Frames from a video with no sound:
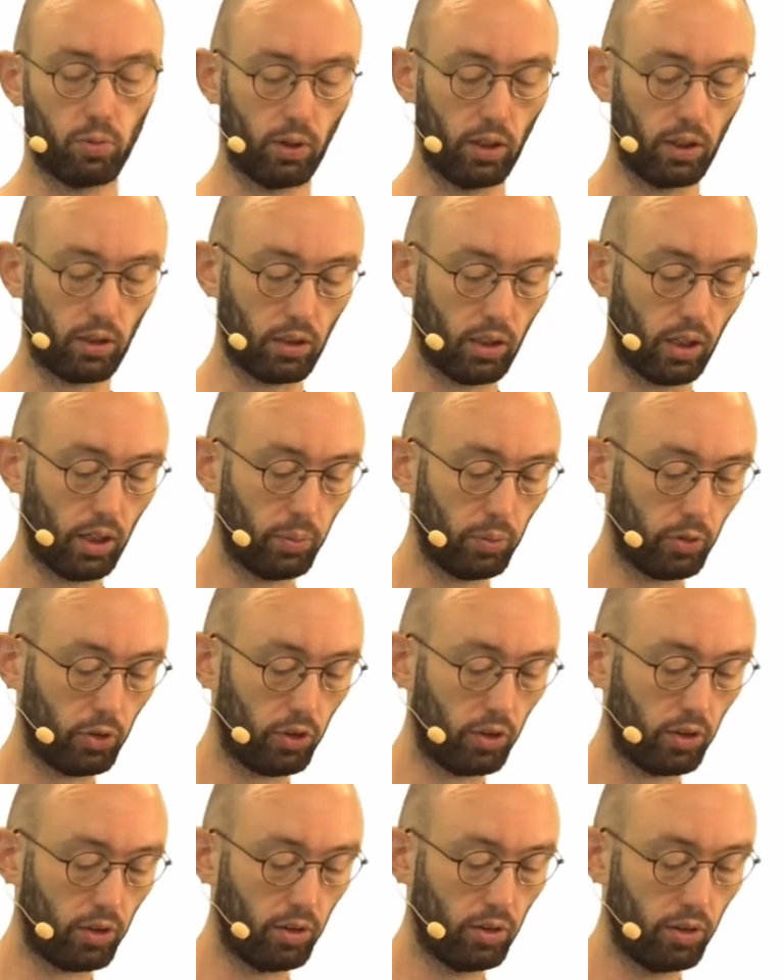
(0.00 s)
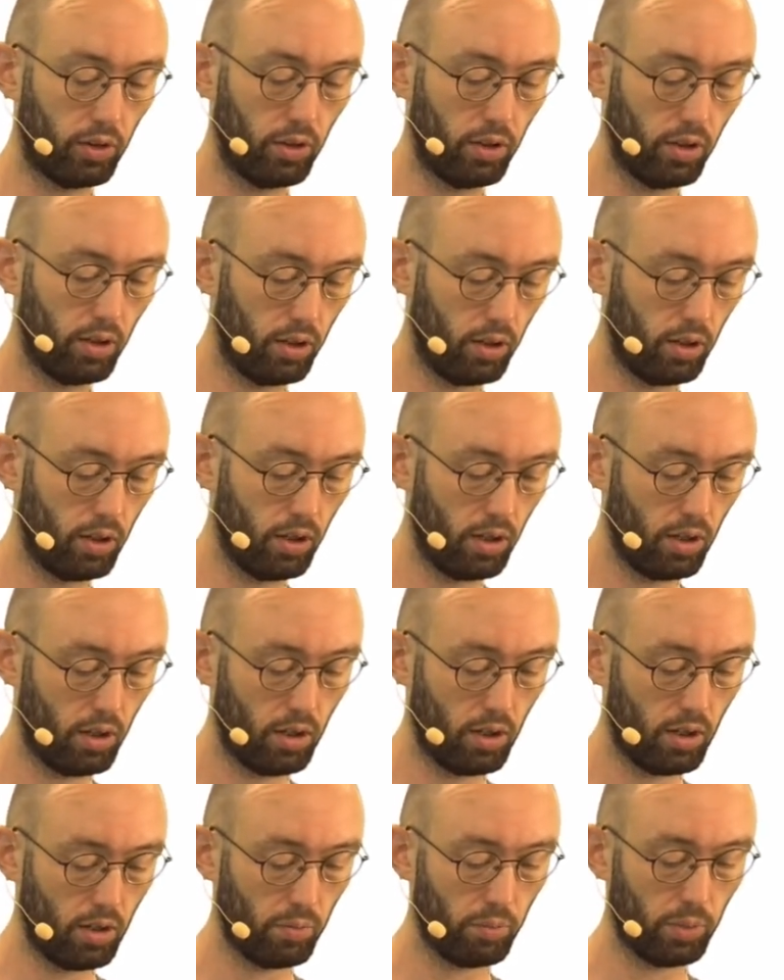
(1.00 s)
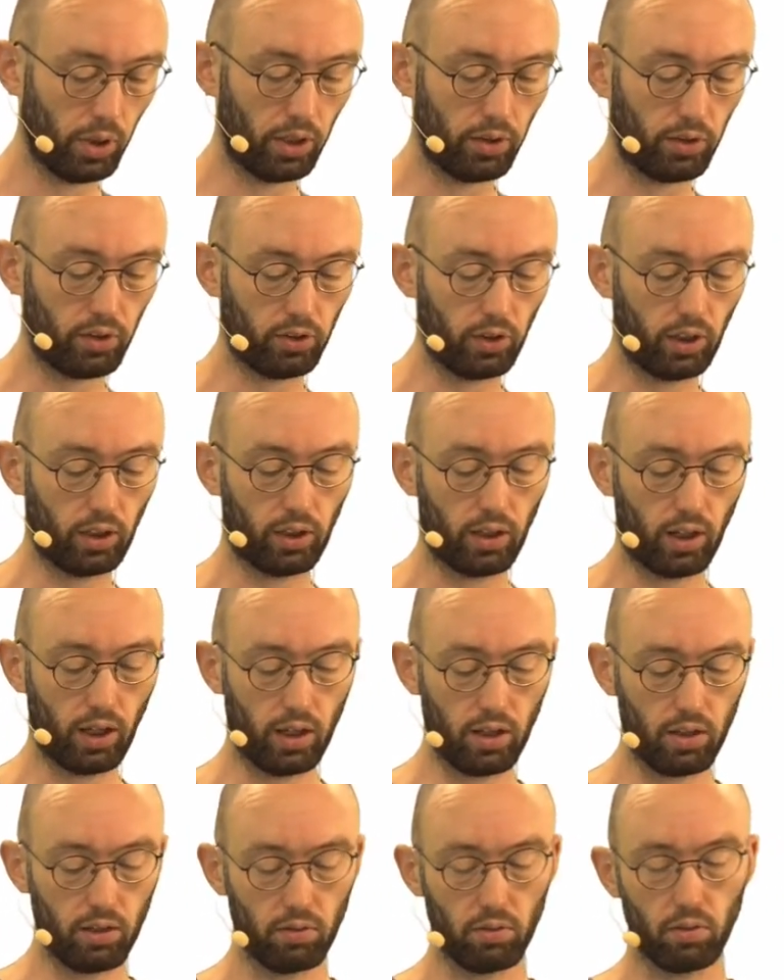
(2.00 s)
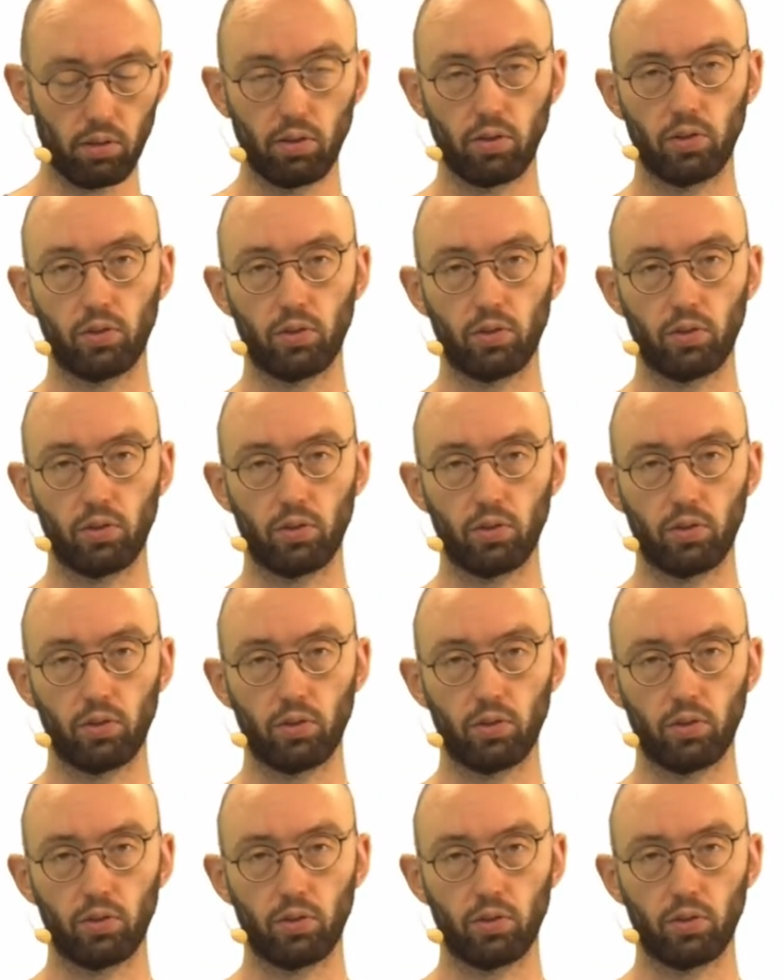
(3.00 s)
well captured by a straight line.